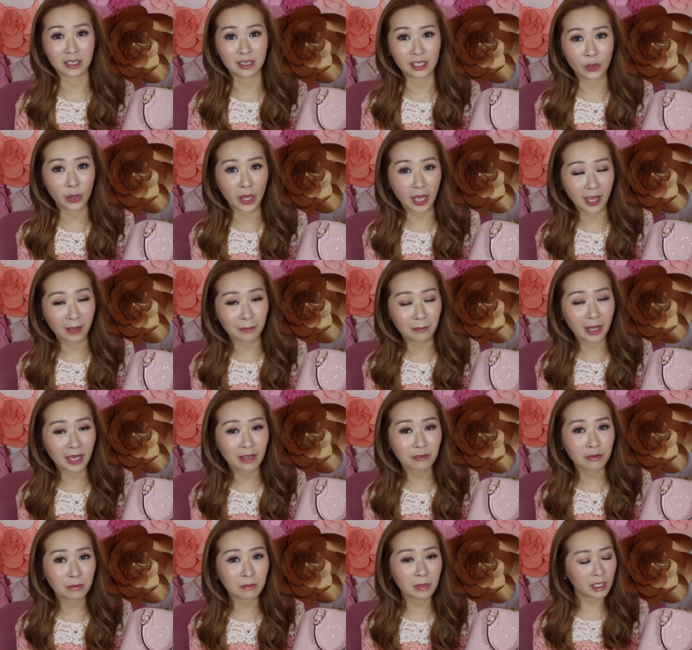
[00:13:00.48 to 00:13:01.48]
a new
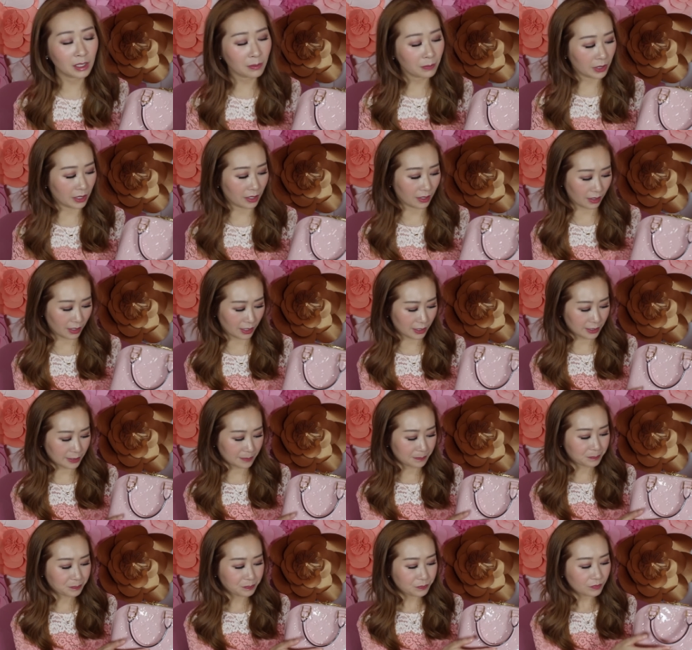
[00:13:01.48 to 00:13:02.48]
handbag for me
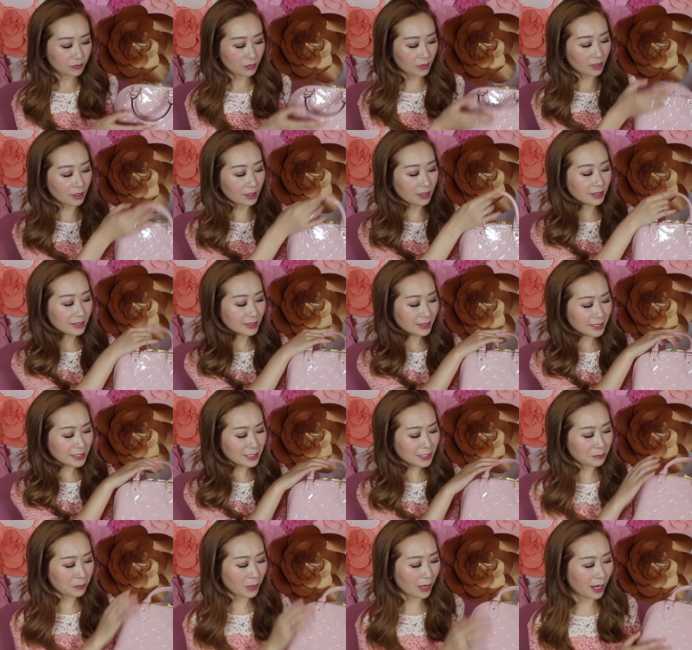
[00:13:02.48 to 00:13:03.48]
because
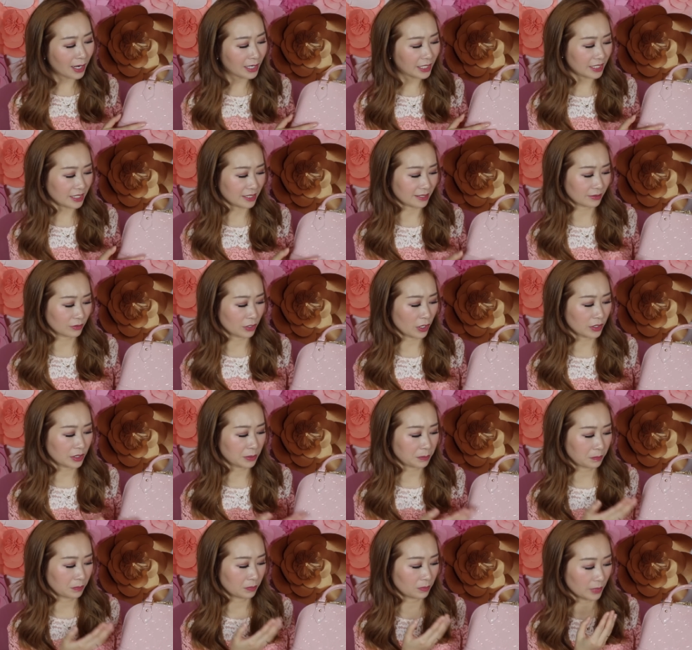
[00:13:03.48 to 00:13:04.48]
this mark is
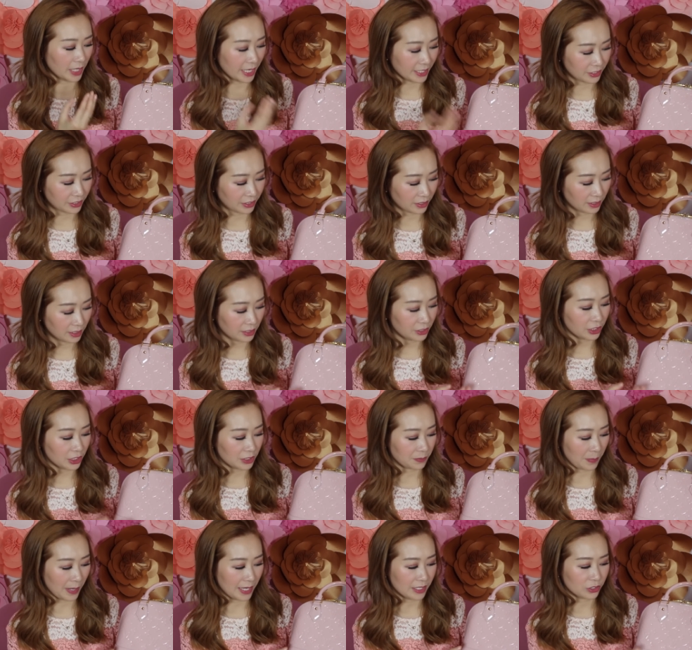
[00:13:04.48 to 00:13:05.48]
not actually
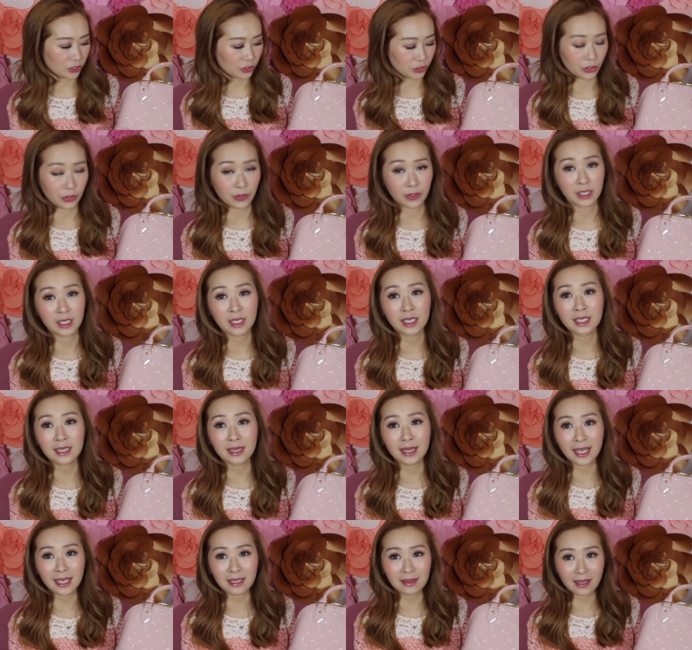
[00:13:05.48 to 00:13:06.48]
just by storing
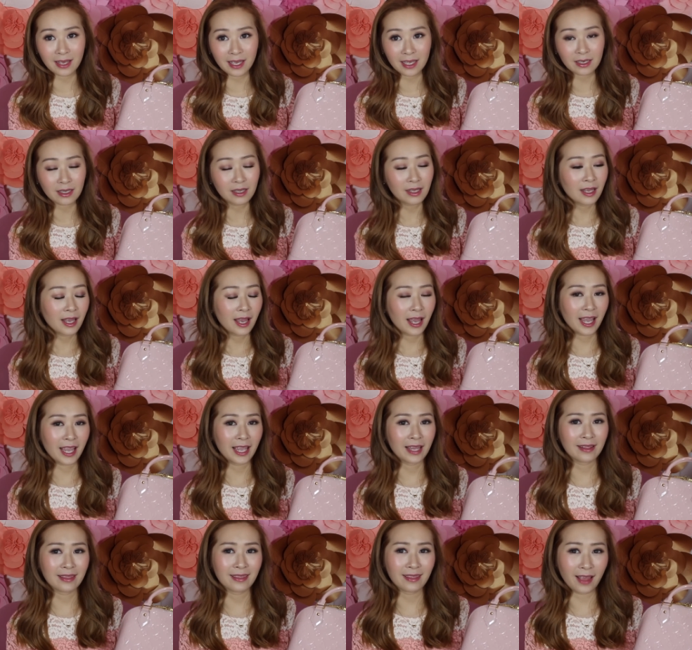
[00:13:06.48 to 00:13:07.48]
it like that
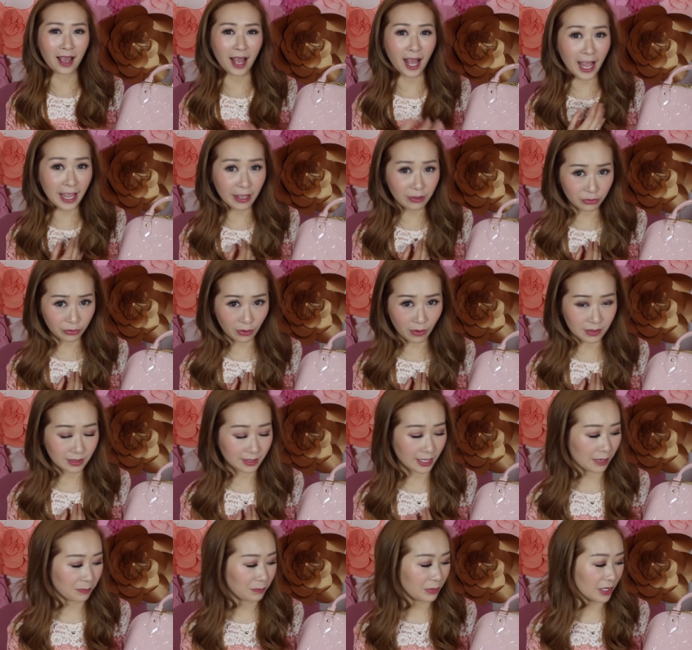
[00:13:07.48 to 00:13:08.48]
and I
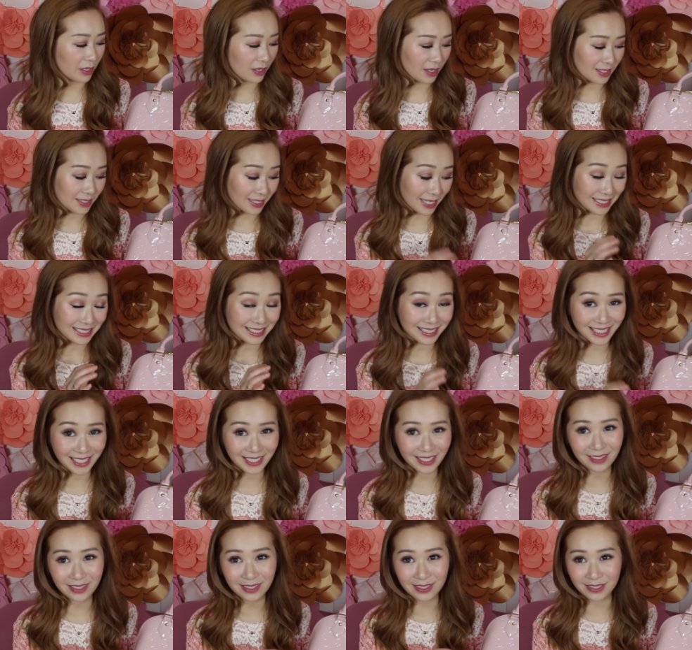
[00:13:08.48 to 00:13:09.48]
thought that because I
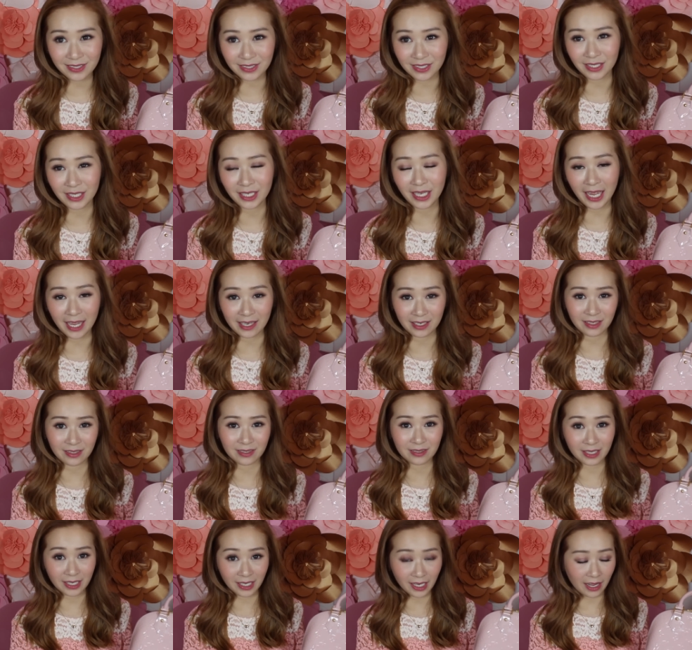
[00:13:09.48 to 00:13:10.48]
didn't see
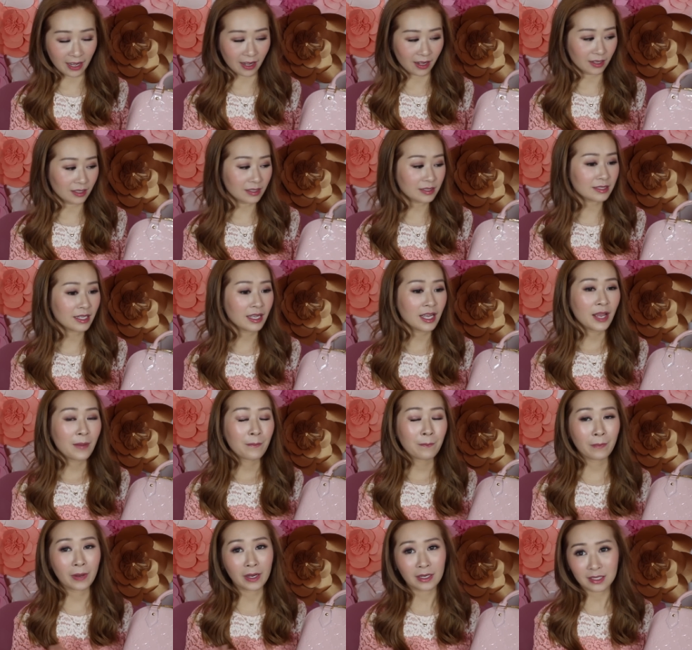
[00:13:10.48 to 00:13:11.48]
anything else
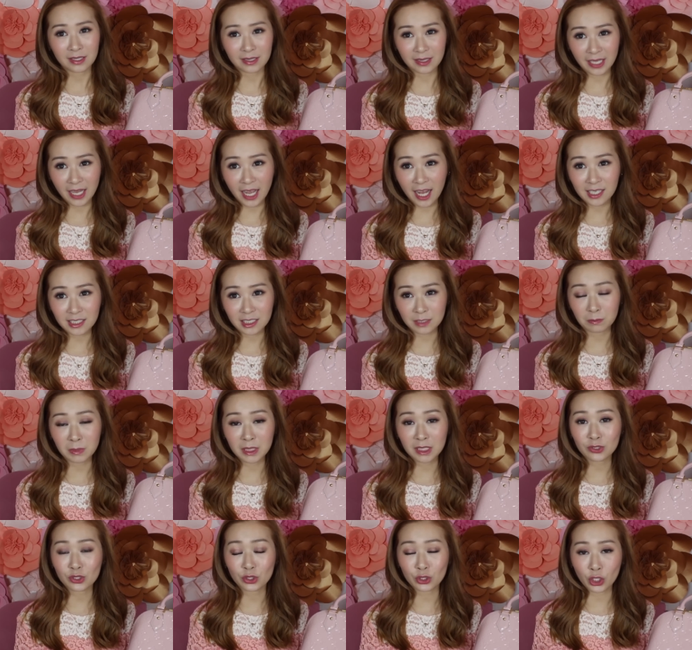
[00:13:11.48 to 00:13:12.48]
but they asked
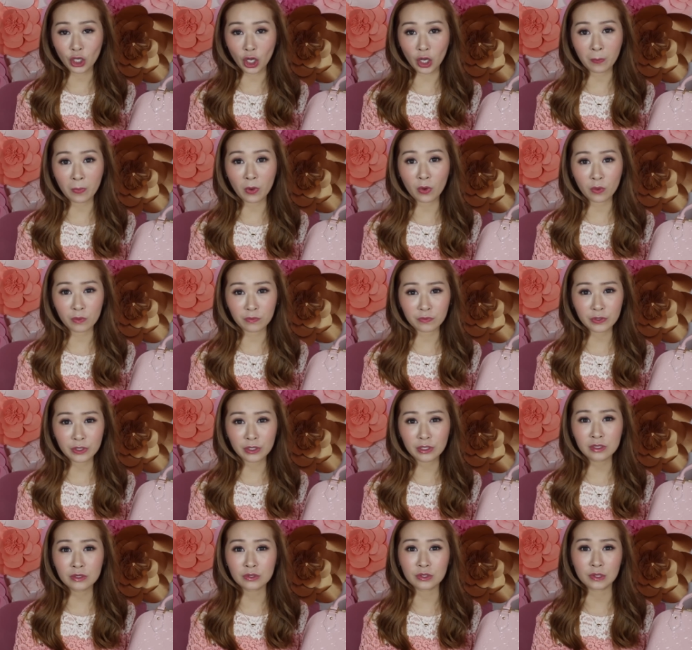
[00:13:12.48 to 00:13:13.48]
me to come
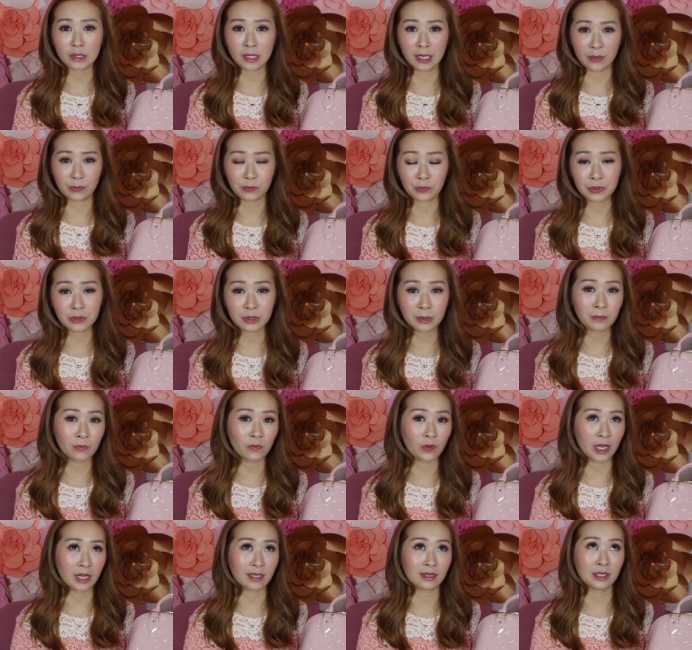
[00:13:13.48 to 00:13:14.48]
over to their
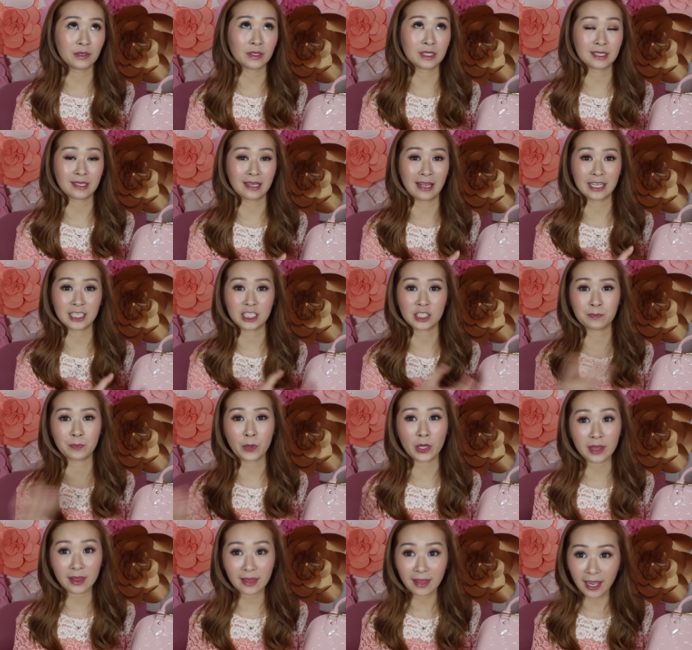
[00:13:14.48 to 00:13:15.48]
room where there is like
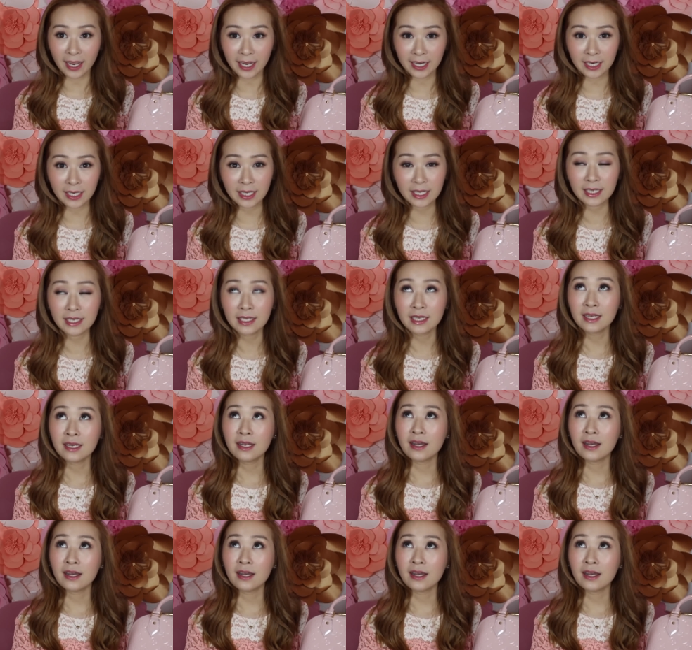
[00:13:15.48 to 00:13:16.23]
spotlighting